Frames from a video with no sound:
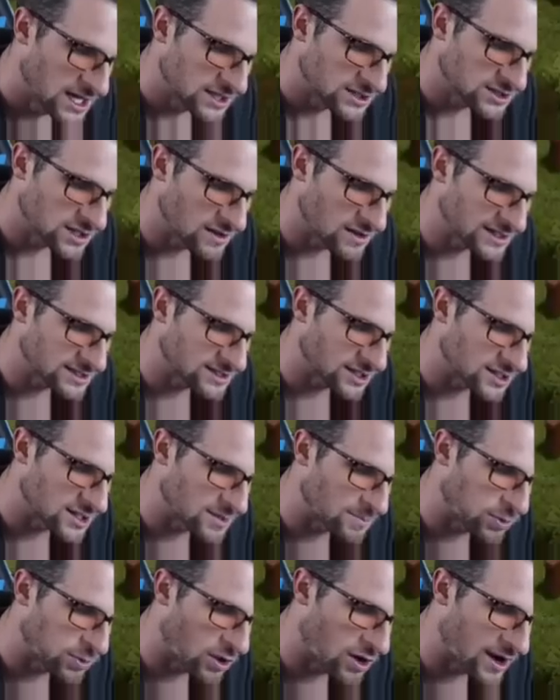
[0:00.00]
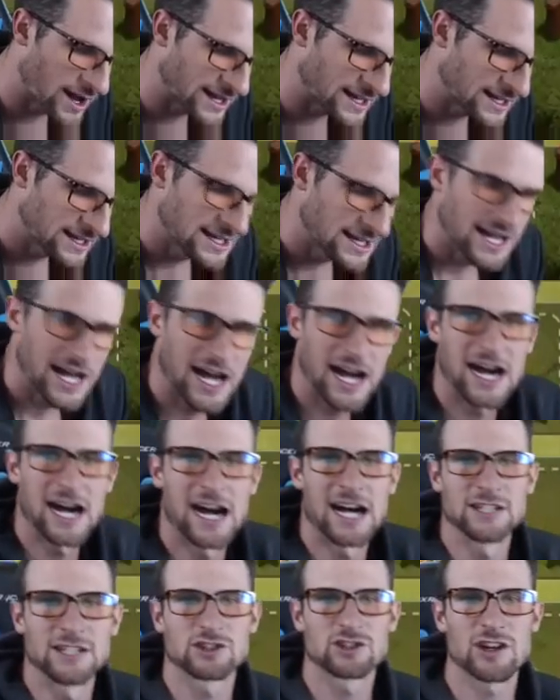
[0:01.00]
slowly start deploying,
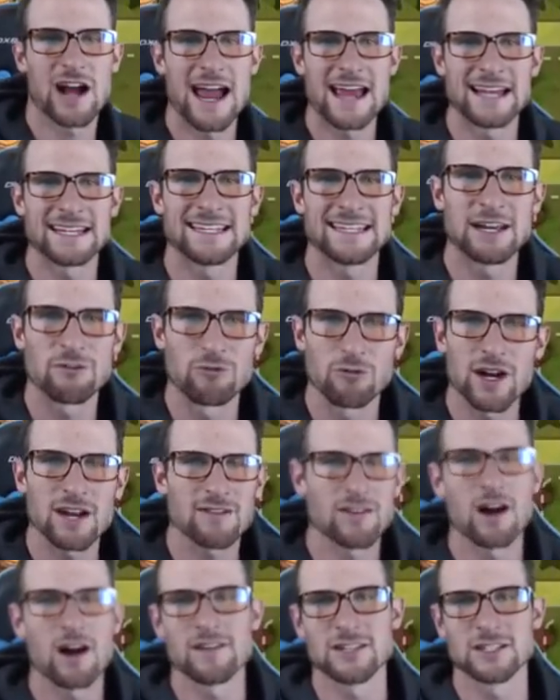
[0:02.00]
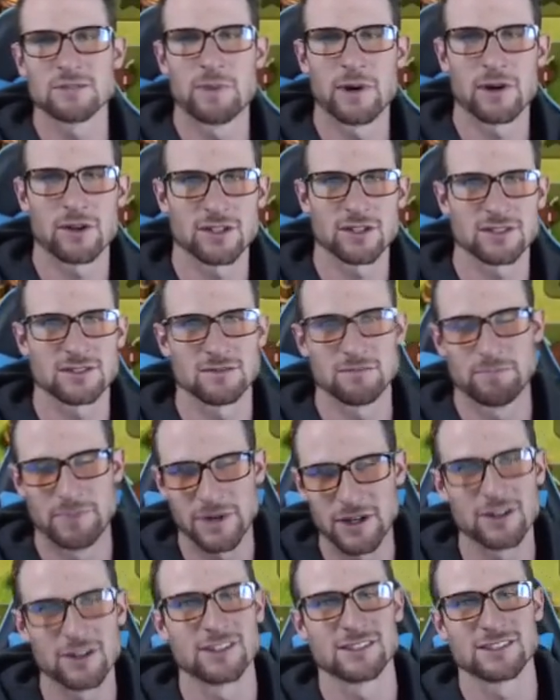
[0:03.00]
try and get rid of all these
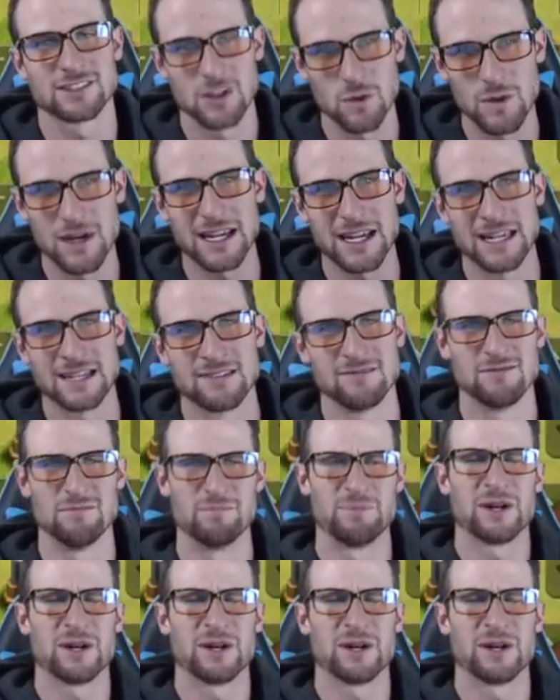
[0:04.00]
builders so we can,